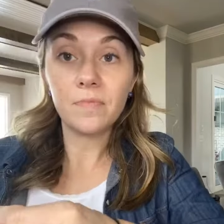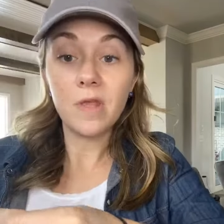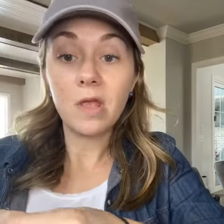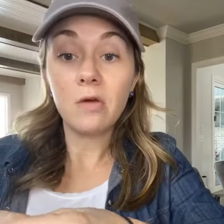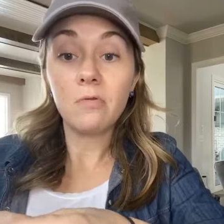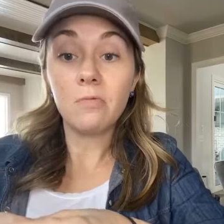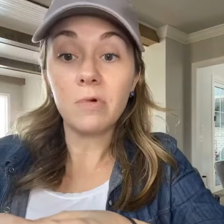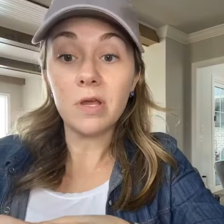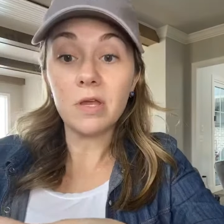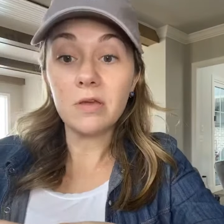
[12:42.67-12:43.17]

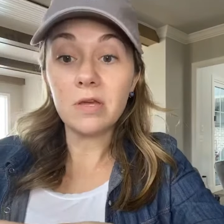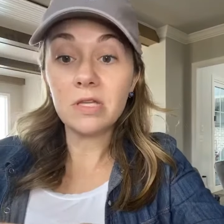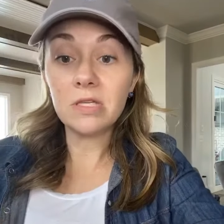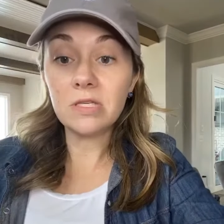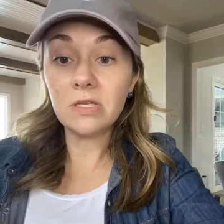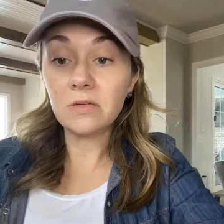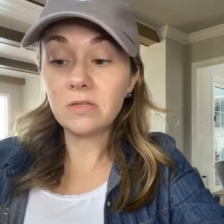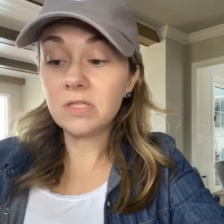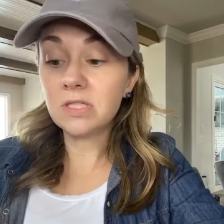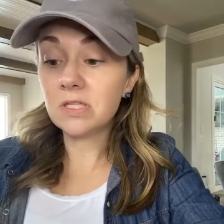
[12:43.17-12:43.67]
what you can
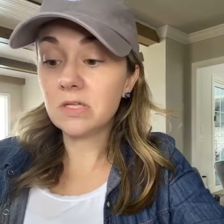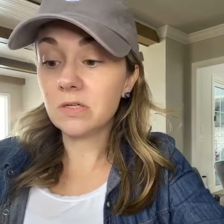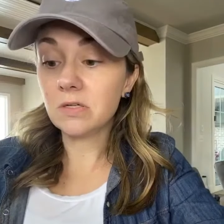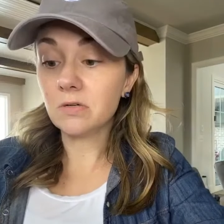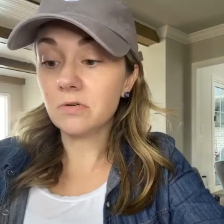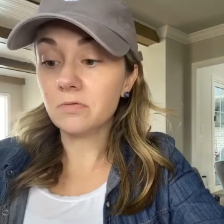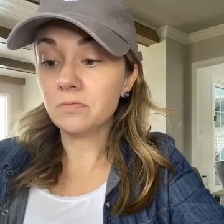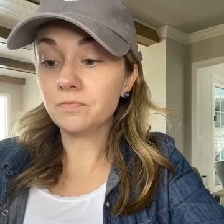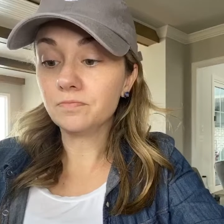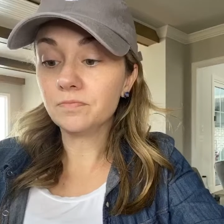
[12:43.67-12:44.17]
do
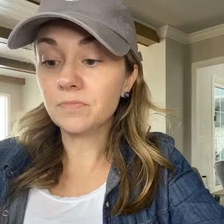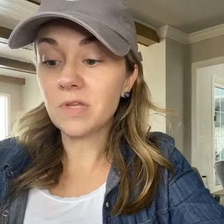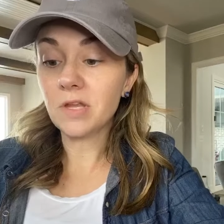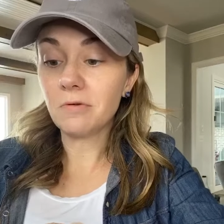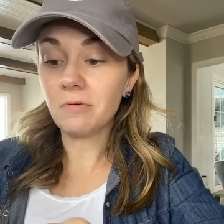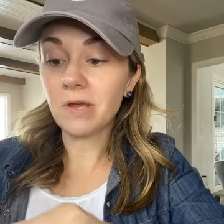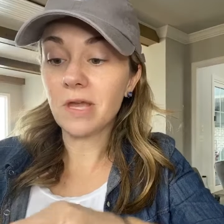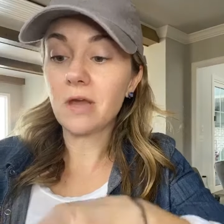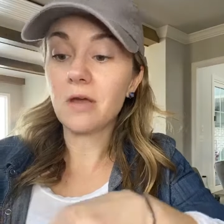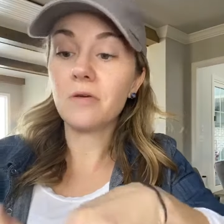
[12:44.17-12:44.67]
too,
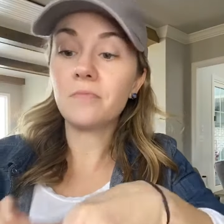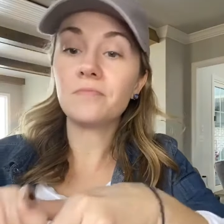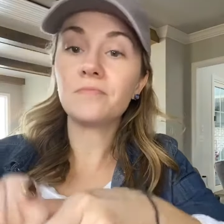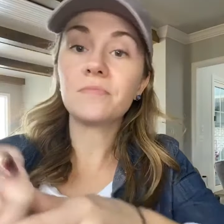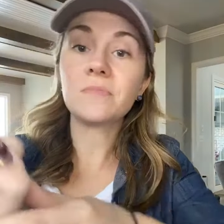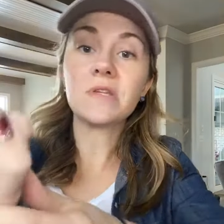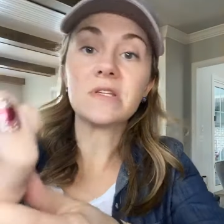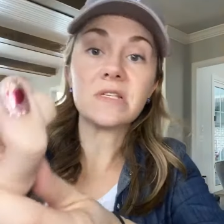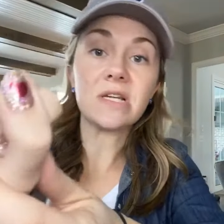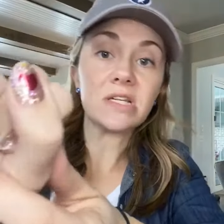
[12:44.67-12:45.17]
here we go,
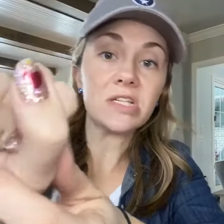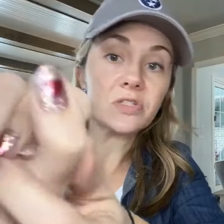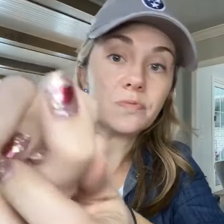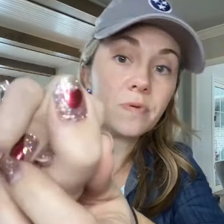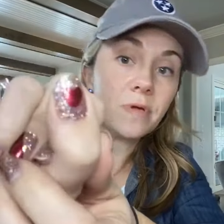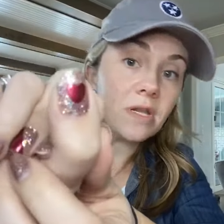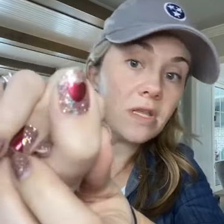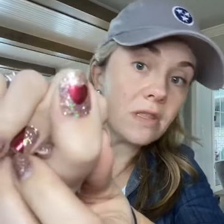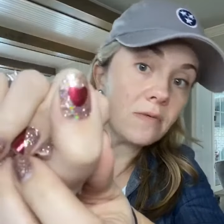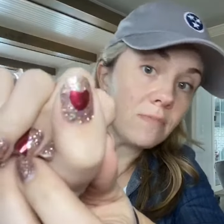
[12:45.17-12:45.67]
is I just
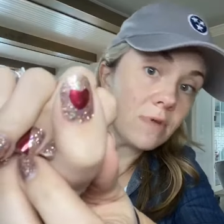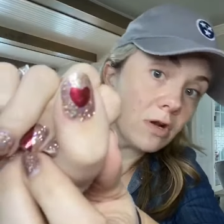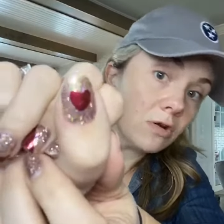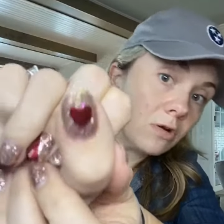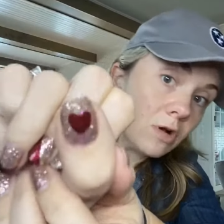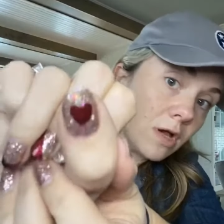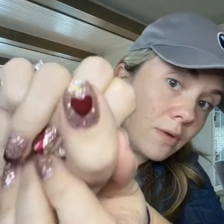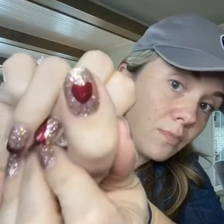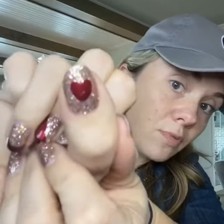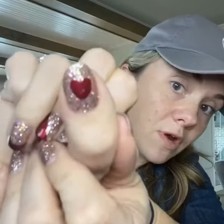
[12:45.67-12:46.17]
put it in the
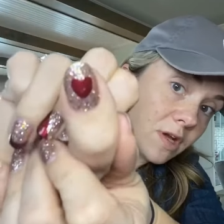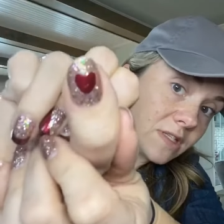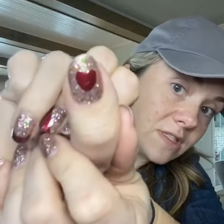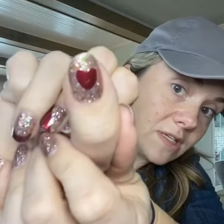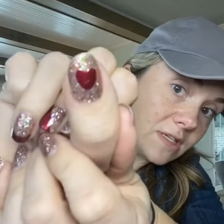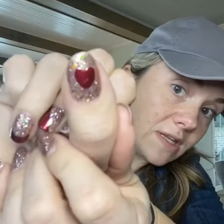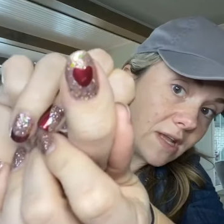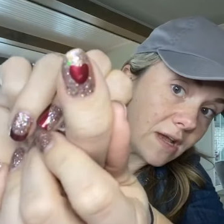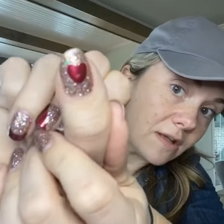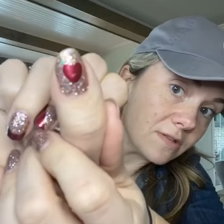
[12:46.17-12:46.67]
middle and pressed
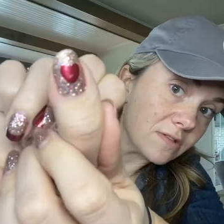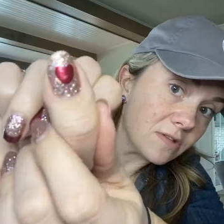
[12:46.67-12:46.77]
it down.